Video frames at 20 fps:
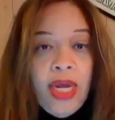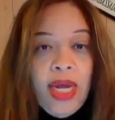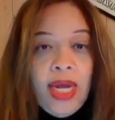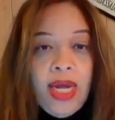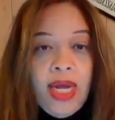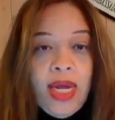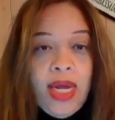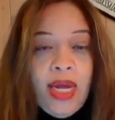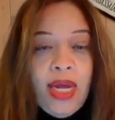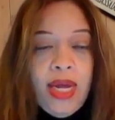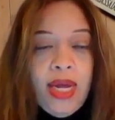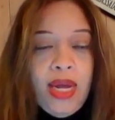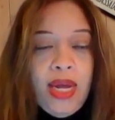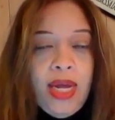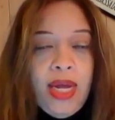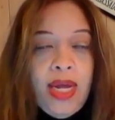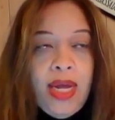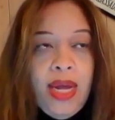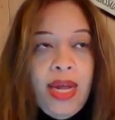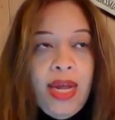
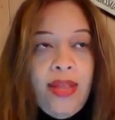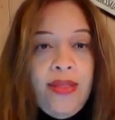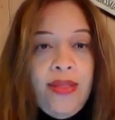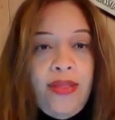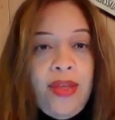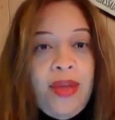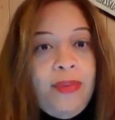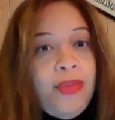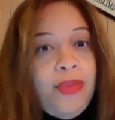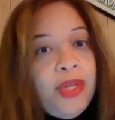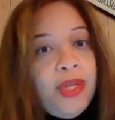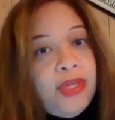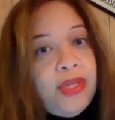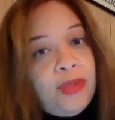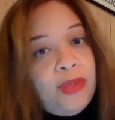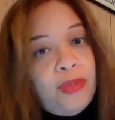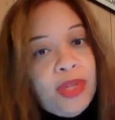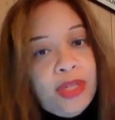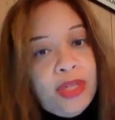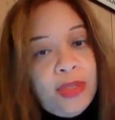and then
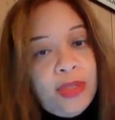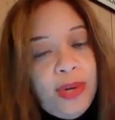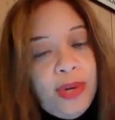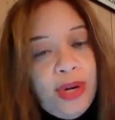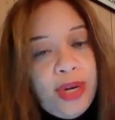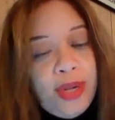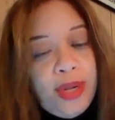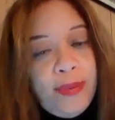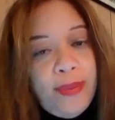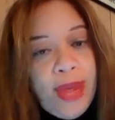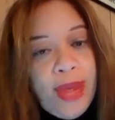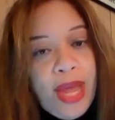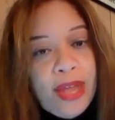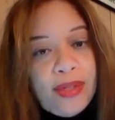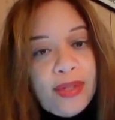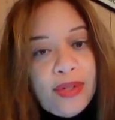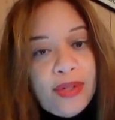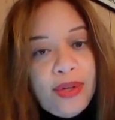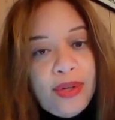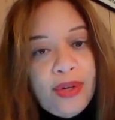Miss Plus America
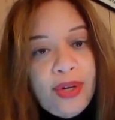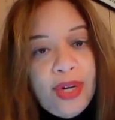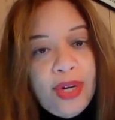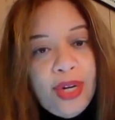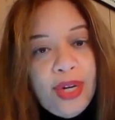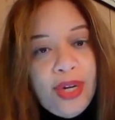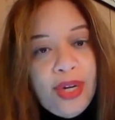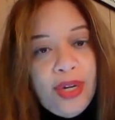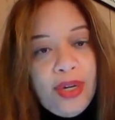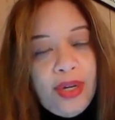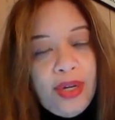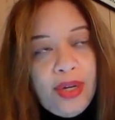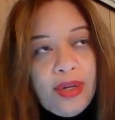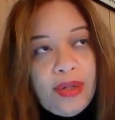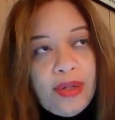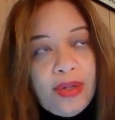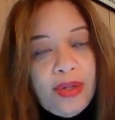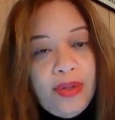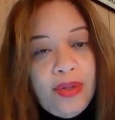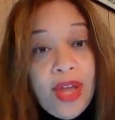Ambassador
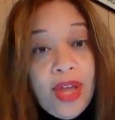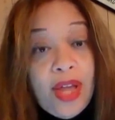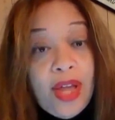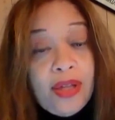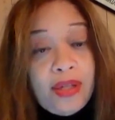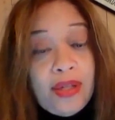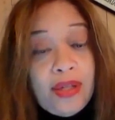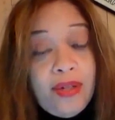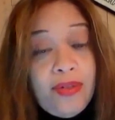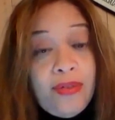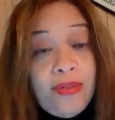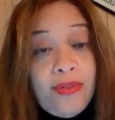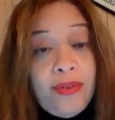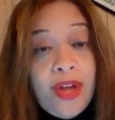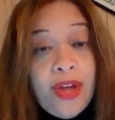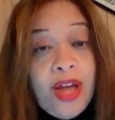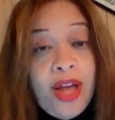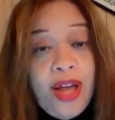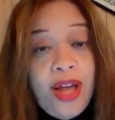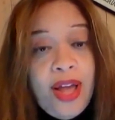in
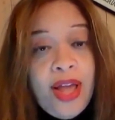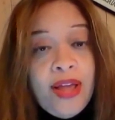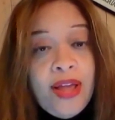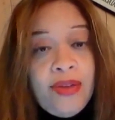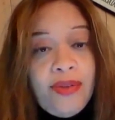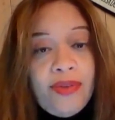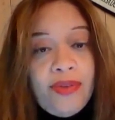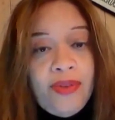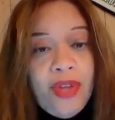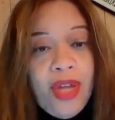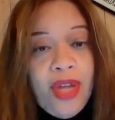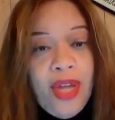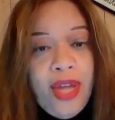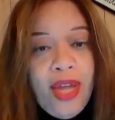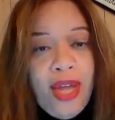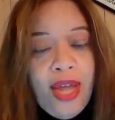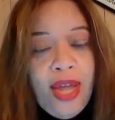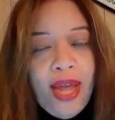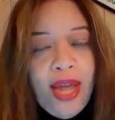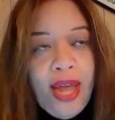2005.
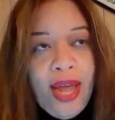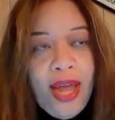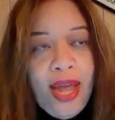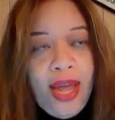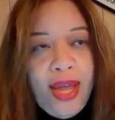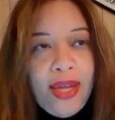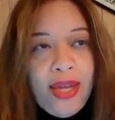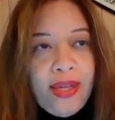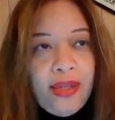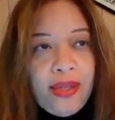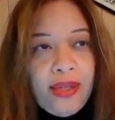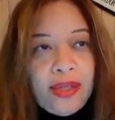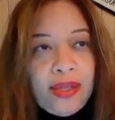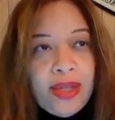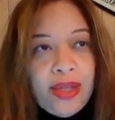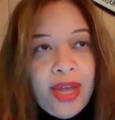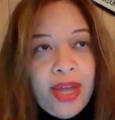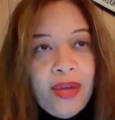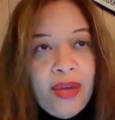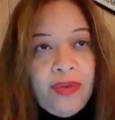And
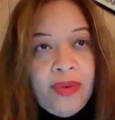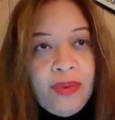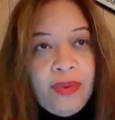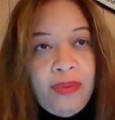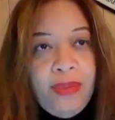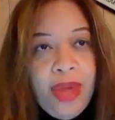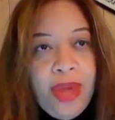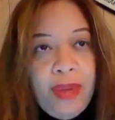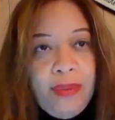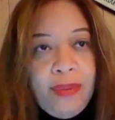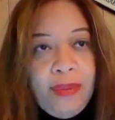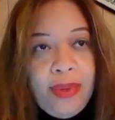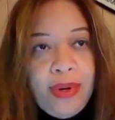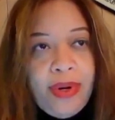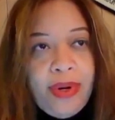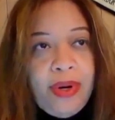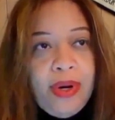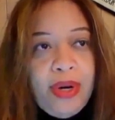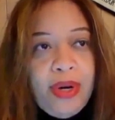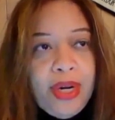I
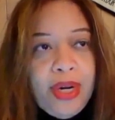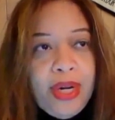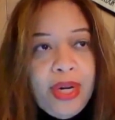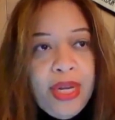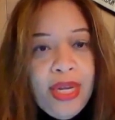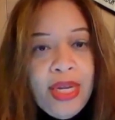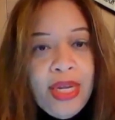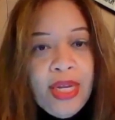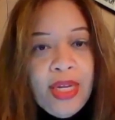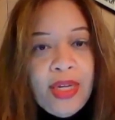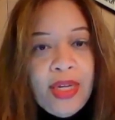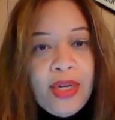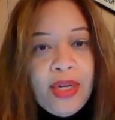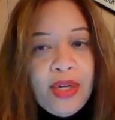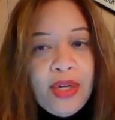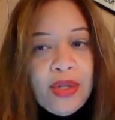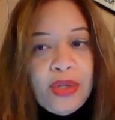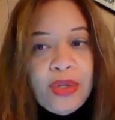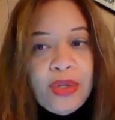remember in